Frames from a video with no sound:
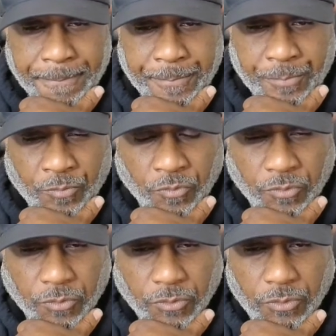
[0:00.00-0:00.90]

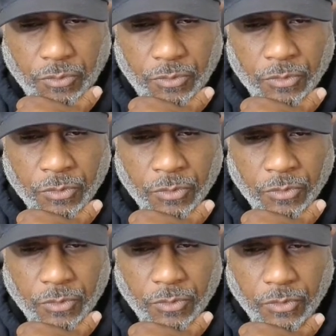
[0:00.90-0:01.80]

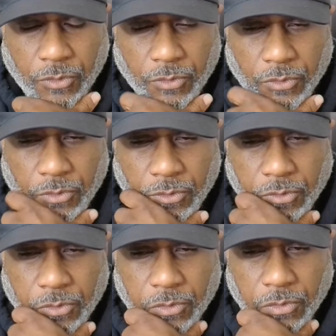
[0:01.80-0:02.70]

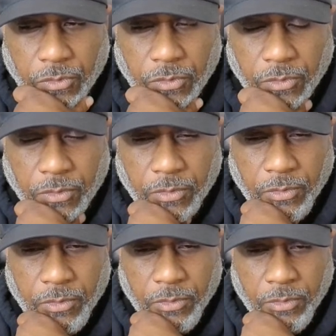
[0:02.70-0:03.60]

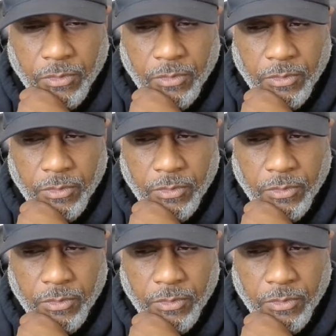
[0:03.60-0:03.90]
Nobody speaks.